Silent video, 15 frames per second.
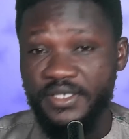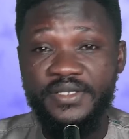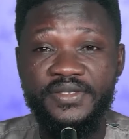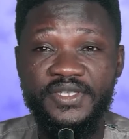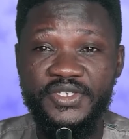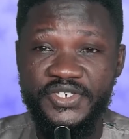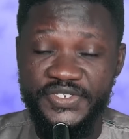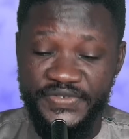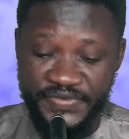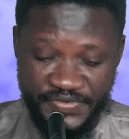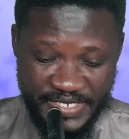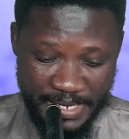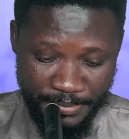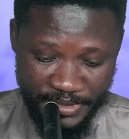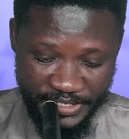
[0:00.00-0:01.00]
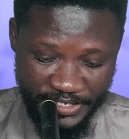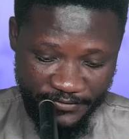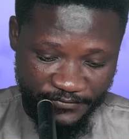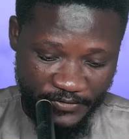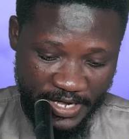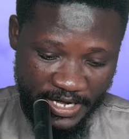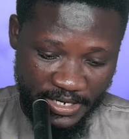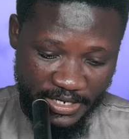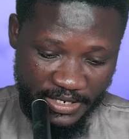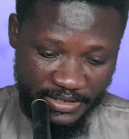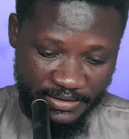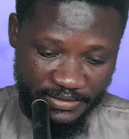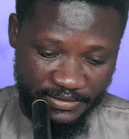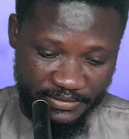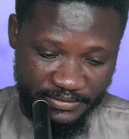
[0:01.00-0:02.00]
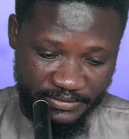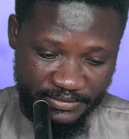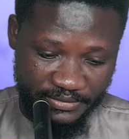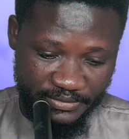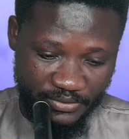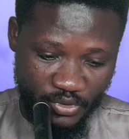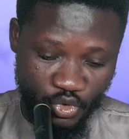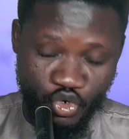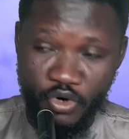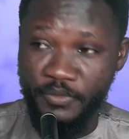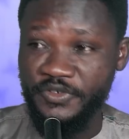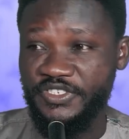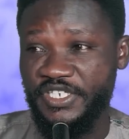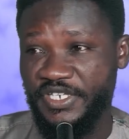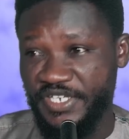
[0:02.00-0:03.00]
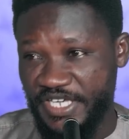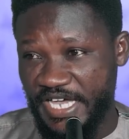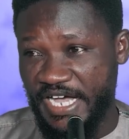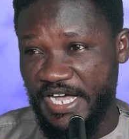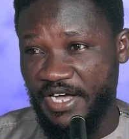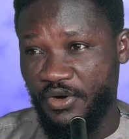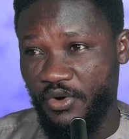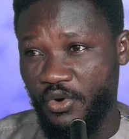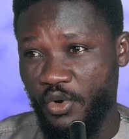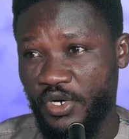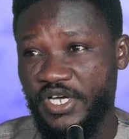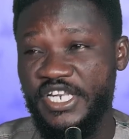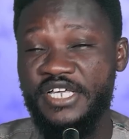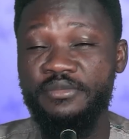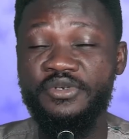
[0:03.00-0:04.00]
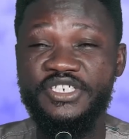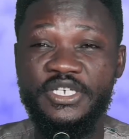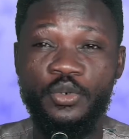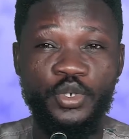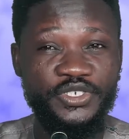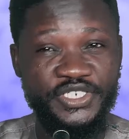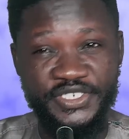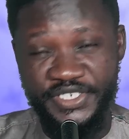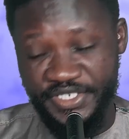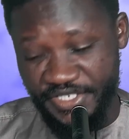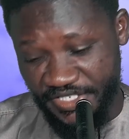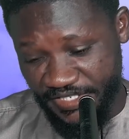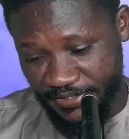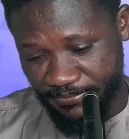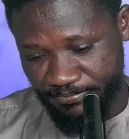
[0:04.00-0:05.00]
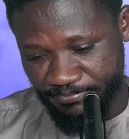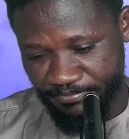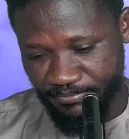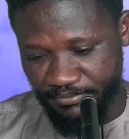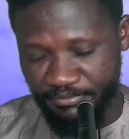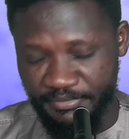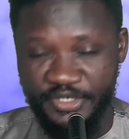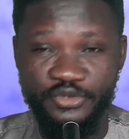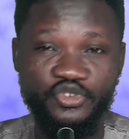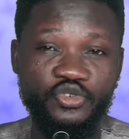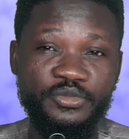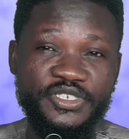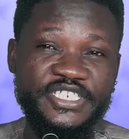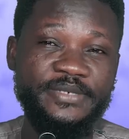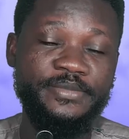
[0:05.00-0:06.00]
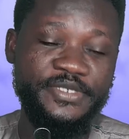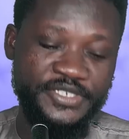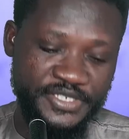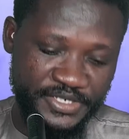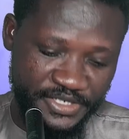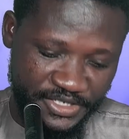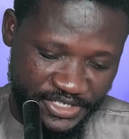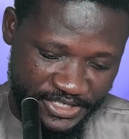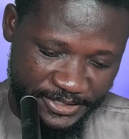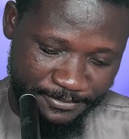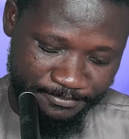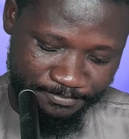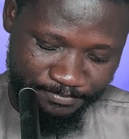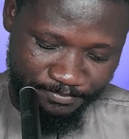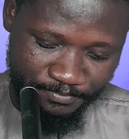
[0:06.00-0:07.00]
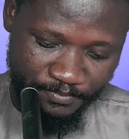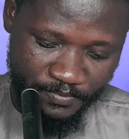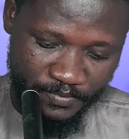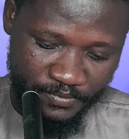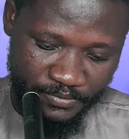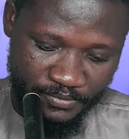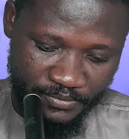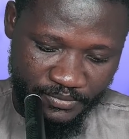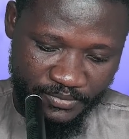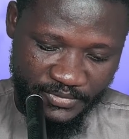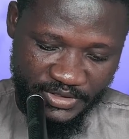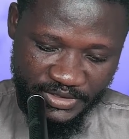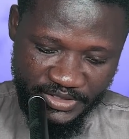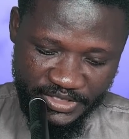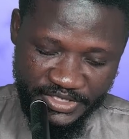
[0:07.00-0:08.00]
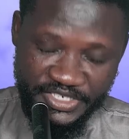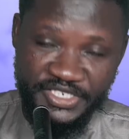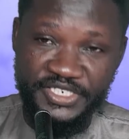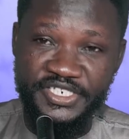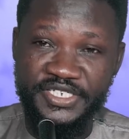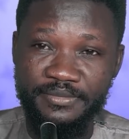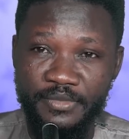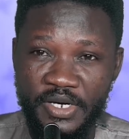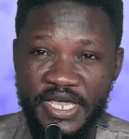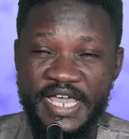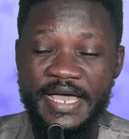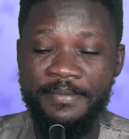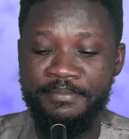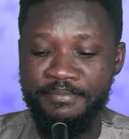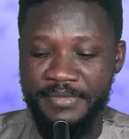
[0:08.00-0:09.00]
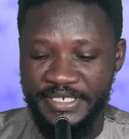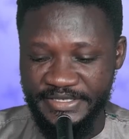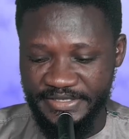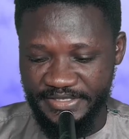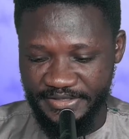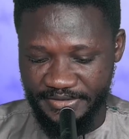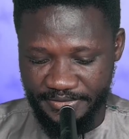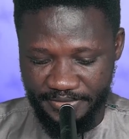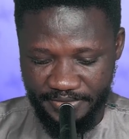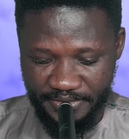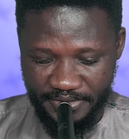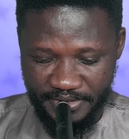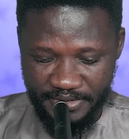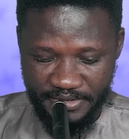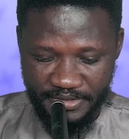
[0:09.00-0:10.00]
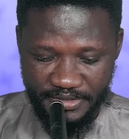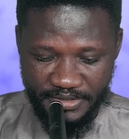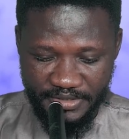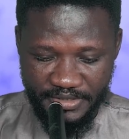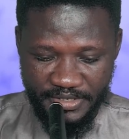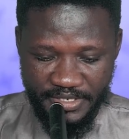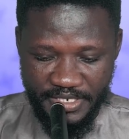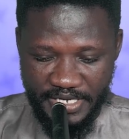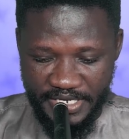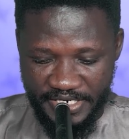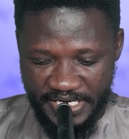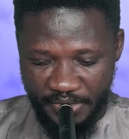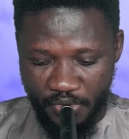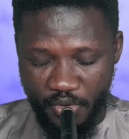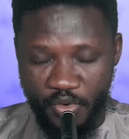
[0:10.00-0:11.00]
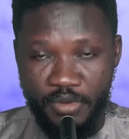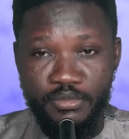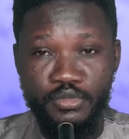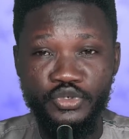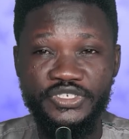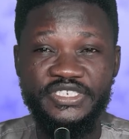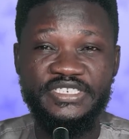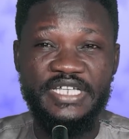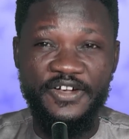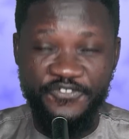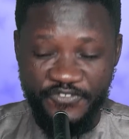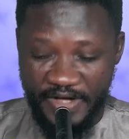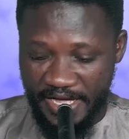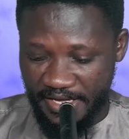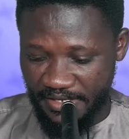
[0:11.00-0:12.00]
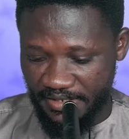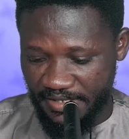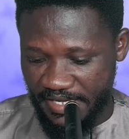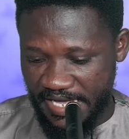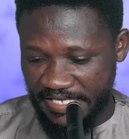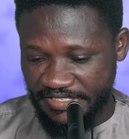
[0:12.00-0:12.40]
teachings ya me yefa o commissioner a o claim se wo jinidi menso me se me jinidi ni didi Muhammad ena wo Mustafa a